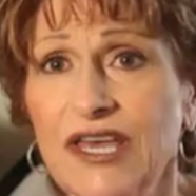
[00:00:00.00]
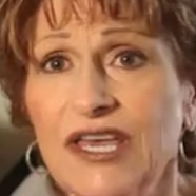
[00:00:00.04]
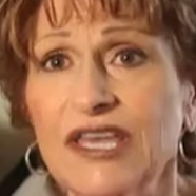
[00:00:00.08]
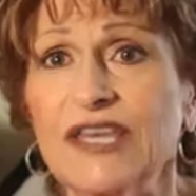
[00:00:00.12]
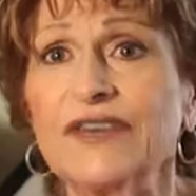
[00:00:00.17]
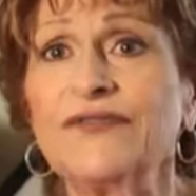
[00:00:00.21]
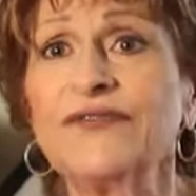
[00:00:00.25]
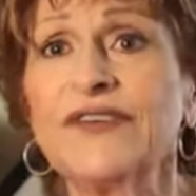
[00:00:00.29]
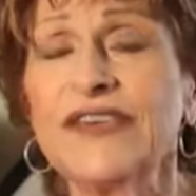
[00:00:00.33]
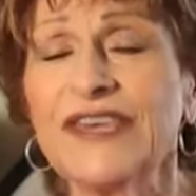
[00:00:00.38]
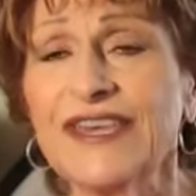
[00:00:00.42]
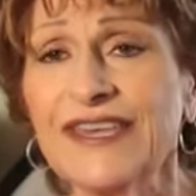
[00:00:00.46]

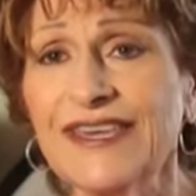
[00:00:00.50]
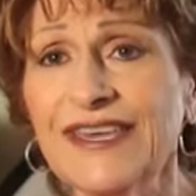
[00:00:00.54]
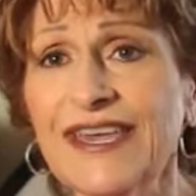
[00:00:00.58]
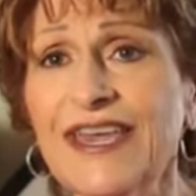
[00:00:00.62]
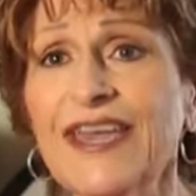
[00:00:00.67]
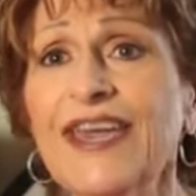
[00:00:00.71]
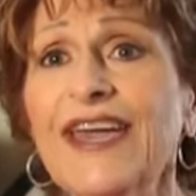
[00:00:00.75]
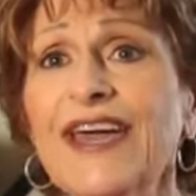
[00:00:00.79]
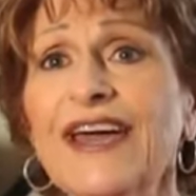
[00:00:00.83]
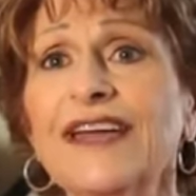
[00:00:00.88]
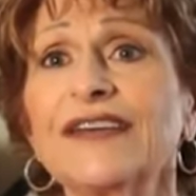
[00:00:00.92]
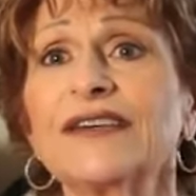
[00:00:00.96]
If he
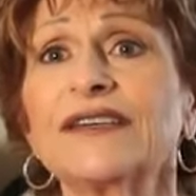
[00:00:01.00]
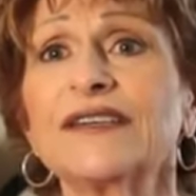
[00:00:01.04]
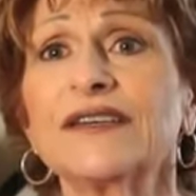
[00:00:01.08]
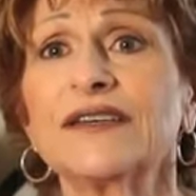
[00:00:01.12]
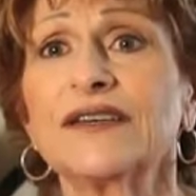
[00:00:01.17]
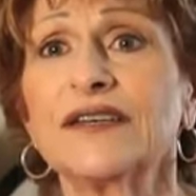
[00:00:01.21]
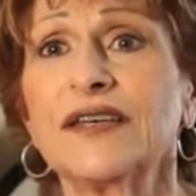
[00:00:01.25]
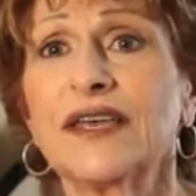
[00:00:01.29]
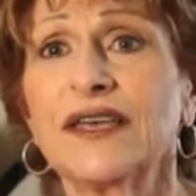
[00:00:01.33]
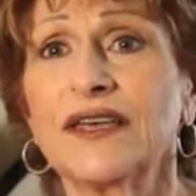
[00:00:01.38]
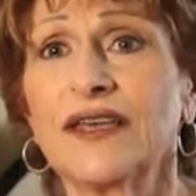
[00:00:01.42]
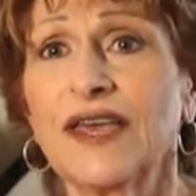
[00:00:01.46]
can't
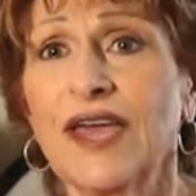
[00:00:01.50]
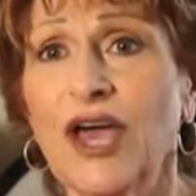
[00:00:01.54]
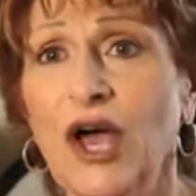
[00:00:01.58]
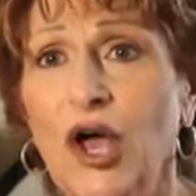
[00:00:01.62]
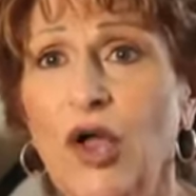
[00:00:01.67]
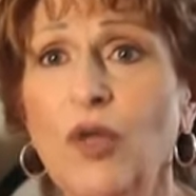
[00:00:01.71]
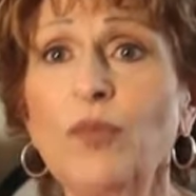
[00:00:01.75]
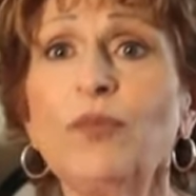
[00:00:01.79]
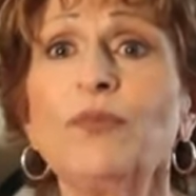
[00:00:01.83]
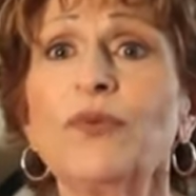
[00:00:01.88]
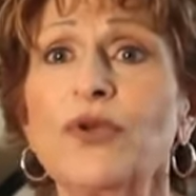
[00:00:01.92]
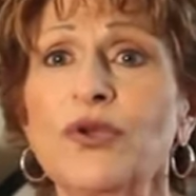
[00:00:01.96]

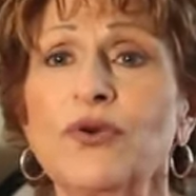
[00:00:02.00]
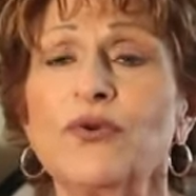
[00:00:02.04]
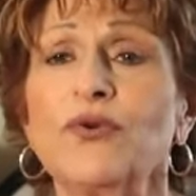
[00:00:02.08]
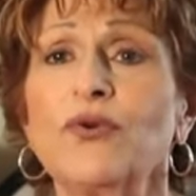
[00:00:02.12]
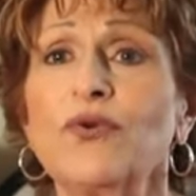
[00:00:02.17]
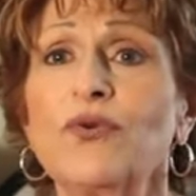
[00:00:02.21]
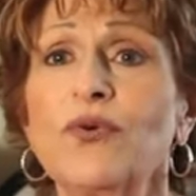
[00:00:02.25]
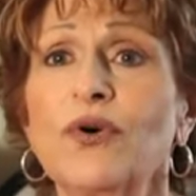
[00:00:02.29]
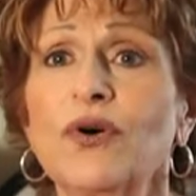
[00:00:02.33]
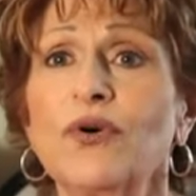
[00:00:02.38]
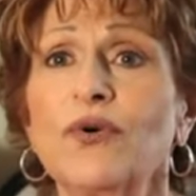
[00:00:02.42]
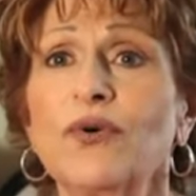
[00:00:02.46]
help you
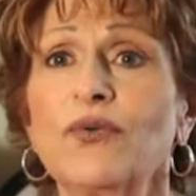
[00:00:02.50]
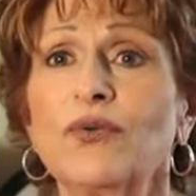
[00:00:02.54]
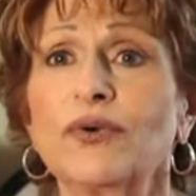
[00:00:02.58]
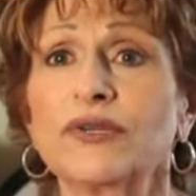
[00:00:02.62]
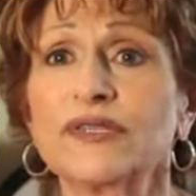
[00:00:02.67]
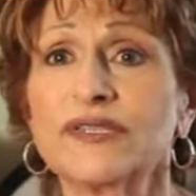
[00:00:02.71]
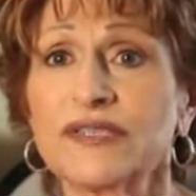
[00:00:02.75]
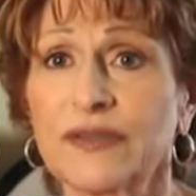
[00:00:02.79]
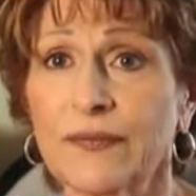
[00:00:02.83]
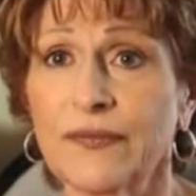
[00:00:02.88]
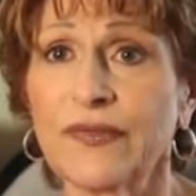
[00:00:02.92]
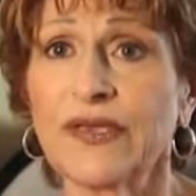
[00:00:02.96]
when
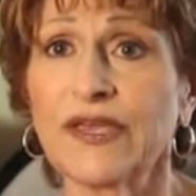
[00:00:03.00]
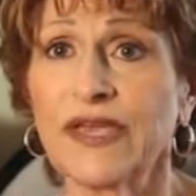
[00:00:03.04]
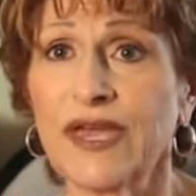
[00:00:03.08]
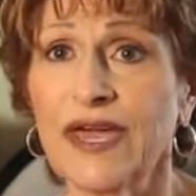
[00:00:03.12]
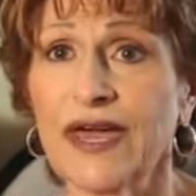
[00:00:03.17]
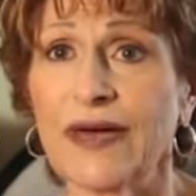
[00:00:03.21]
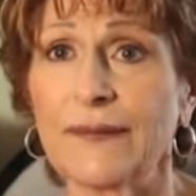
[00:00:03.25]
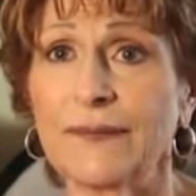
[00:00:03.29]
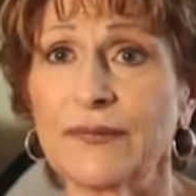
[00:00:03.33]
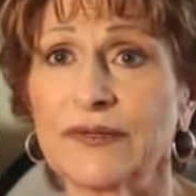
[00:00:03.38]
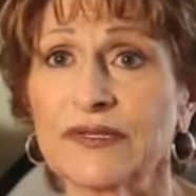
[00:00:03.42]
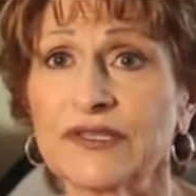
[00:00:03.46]
something
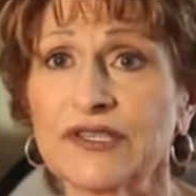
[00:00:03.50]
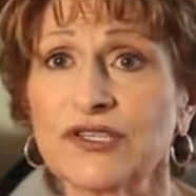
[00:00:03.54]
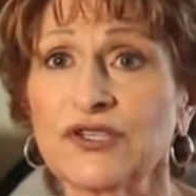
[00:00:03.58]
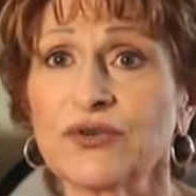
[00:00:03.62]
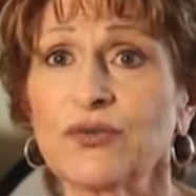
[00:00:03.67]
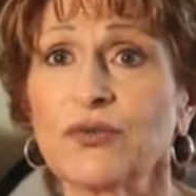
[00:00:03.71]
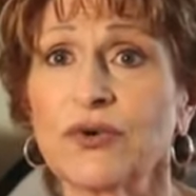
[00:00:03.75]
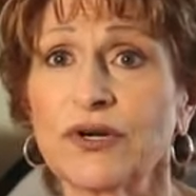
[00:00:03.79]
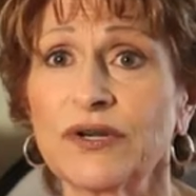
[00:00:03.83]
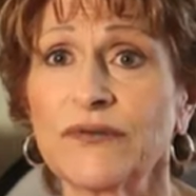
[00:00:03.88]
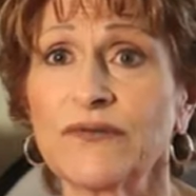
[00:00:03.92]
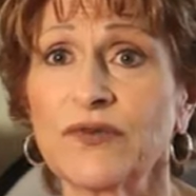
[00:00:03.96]
happens to
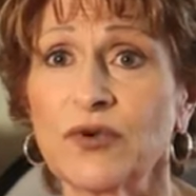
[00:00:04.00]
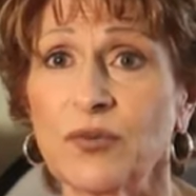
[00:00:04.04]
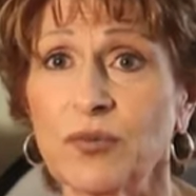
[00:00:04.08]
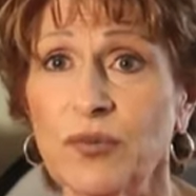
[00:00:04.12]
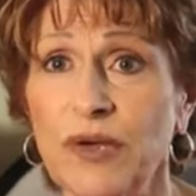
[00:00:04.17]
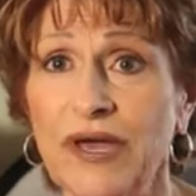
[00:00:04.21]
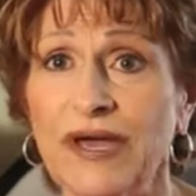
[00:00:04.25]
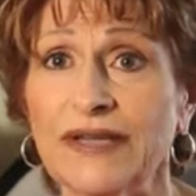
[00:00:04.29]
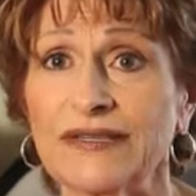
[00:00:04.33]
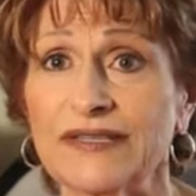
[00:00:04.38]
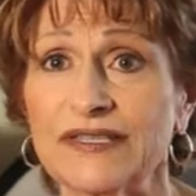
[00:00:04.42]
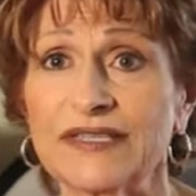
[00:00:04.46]
one of your
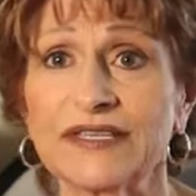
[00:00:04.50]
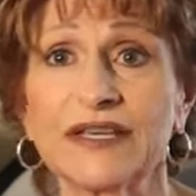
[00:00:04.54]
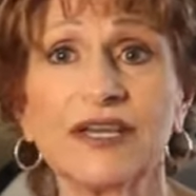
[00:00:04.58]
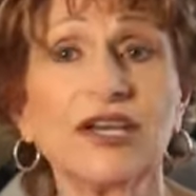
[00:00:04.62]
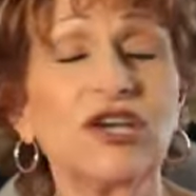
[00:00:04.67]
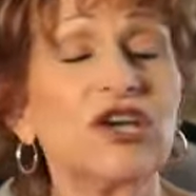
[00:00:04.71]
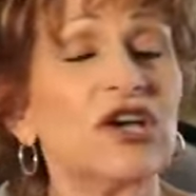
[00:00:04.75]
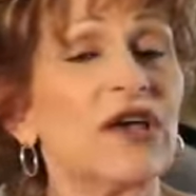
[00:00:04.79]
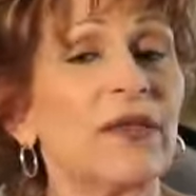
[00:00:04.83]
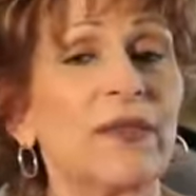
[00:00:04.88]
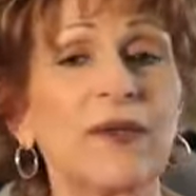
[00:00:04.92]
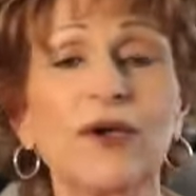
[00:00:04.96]
pets,
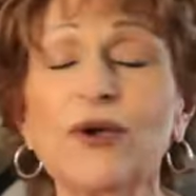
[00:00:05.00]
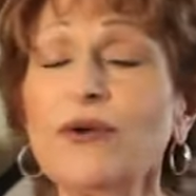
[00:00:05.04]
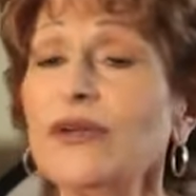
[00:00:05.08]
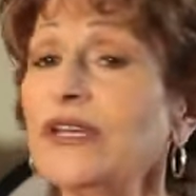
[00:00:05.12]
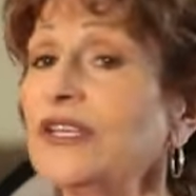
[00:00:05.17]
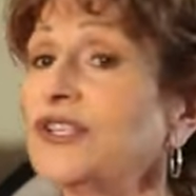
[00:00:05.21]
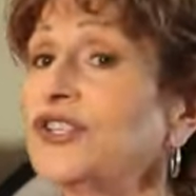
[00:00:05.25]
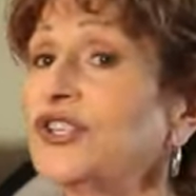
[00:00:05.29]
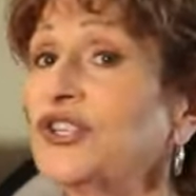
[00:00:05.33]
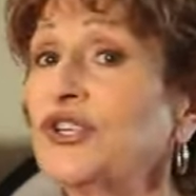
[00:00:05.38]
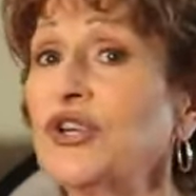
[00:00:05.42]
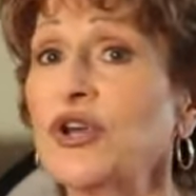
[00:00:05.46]
there
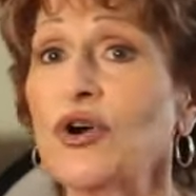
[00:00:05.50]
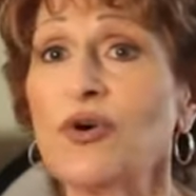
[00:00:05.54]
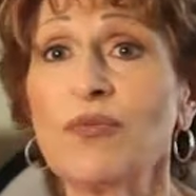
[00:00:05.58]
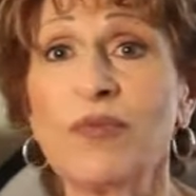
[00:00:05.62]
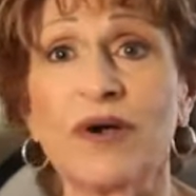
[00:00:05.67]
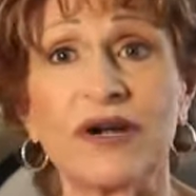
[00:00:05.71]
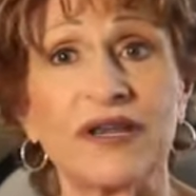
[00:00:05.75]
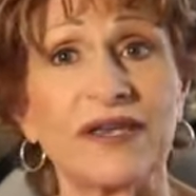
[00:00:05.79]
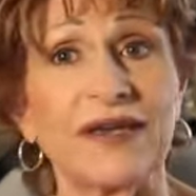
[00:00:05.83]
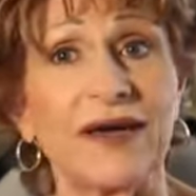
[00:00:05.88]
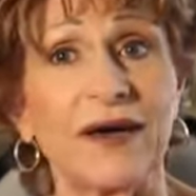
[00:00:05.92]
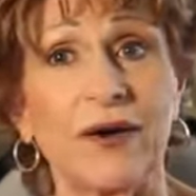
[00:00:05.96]
is
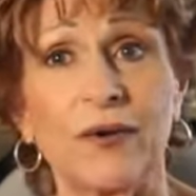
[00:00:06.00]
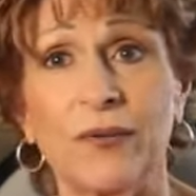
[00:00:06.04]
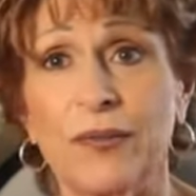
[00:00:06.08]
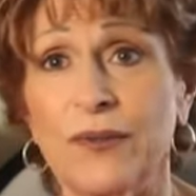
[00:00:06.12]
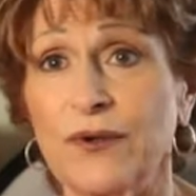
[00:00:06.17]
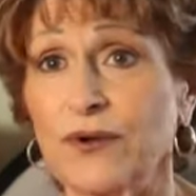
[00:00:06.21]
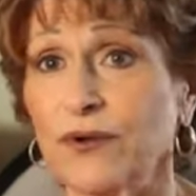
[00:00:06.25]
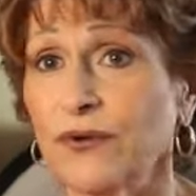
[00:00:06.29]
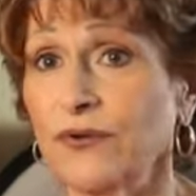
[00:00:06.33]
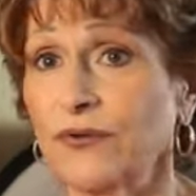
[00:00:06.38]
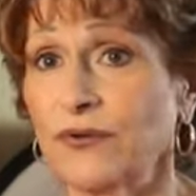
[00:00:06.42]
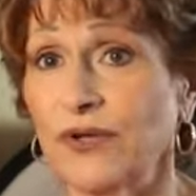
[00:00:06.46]
nobody out
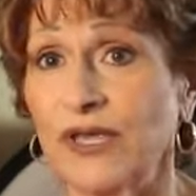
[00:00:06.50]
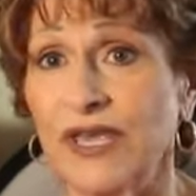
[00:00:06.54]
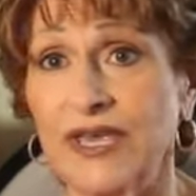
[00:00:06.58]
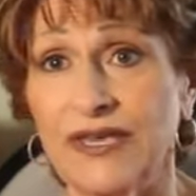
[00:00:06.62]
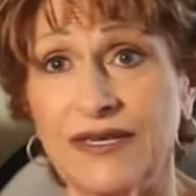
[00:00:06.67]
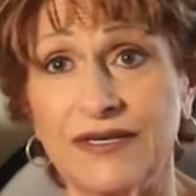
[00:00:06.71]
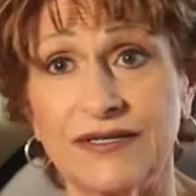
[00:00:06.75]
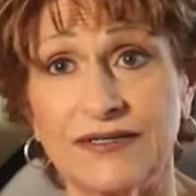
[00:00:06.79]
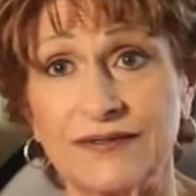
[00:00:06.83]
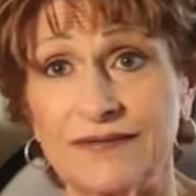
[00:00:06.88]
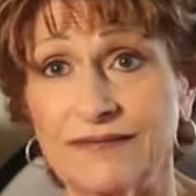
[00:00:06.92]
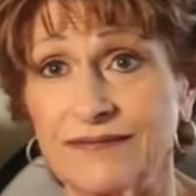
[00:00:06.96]
there who
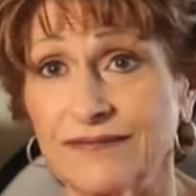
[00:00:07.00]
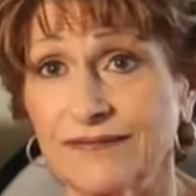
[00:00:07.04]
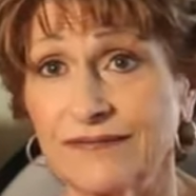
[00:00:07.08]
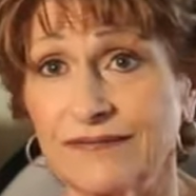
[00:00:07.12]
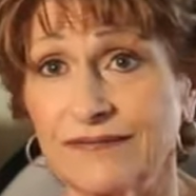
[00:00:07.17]
can.